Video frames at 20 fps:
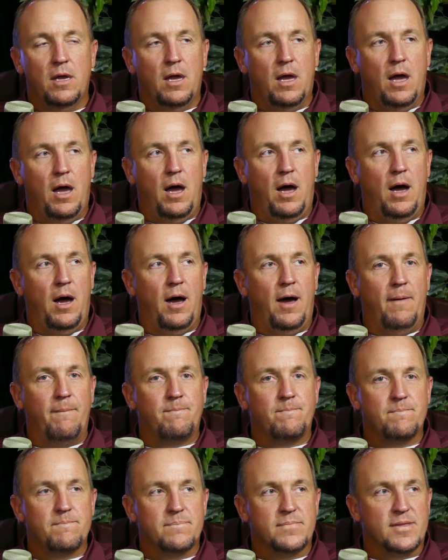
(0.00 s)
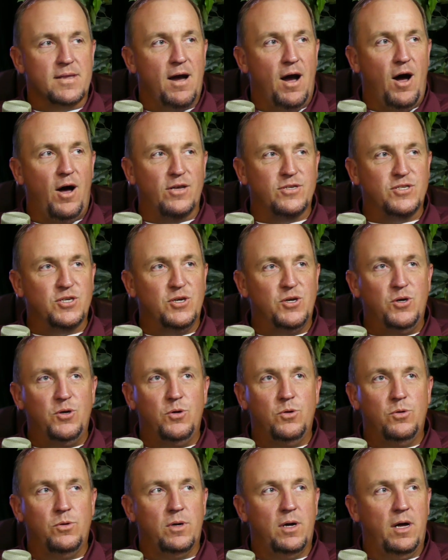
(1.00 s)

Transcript: Also,